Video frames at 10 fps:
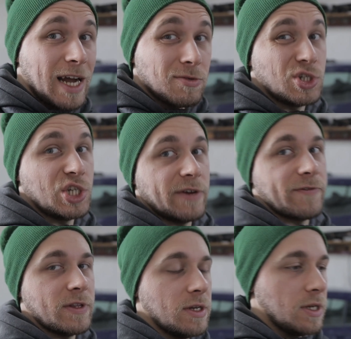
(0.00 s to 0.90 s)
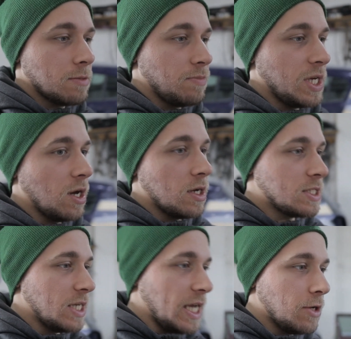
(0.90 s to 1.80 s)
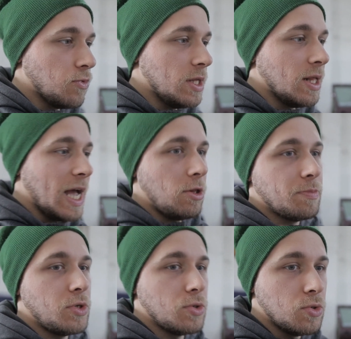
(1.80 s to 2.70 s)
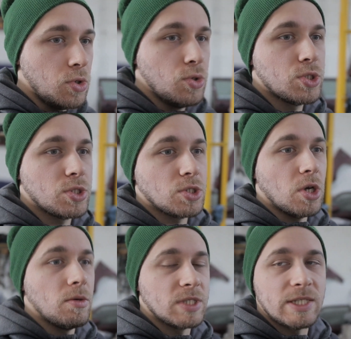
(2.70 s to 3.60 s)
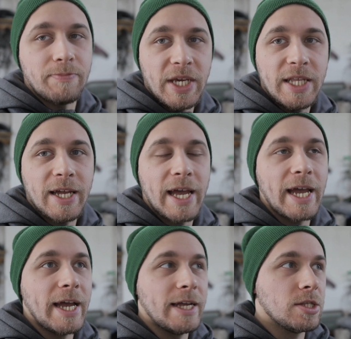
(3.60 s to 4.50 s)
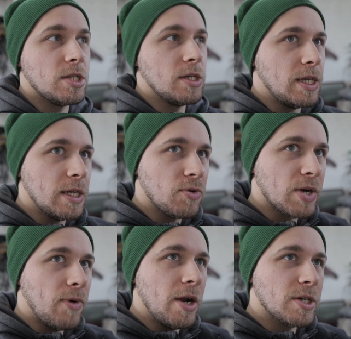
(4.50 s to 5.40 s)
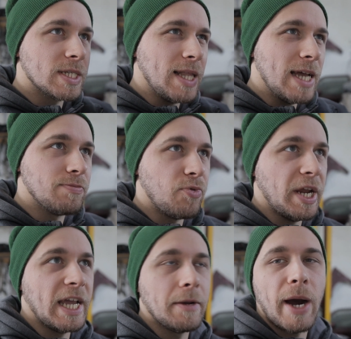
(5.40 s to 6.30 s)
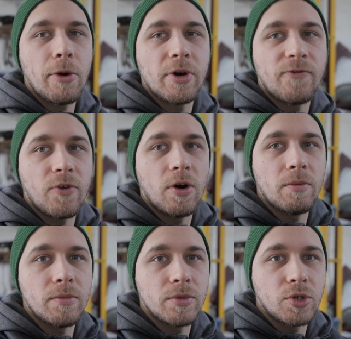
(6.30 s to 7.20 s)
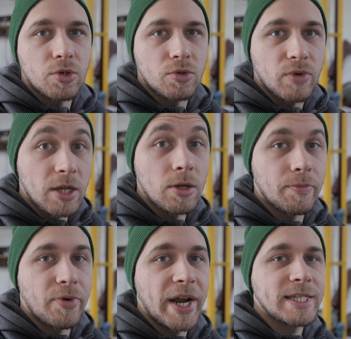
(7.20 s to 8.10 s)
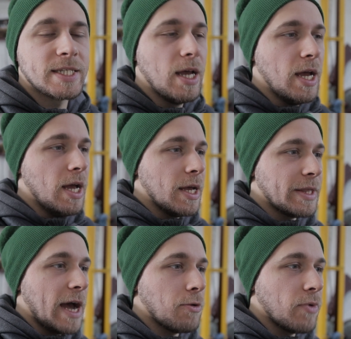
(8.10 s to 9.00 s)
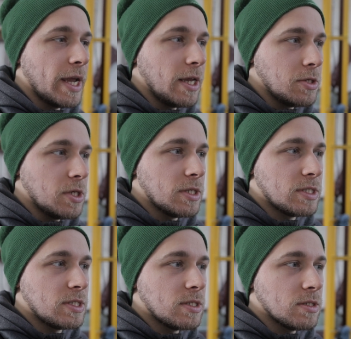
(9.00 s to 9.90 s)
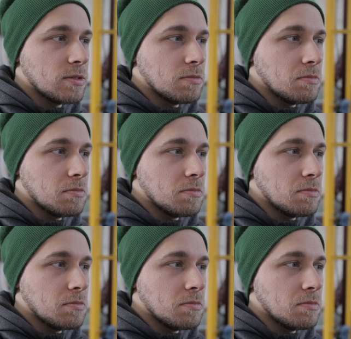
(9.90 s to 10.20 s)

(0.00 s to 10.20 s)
downshift, because it will help you lose some speed and it requires less braking power from your regular brakes. That way it's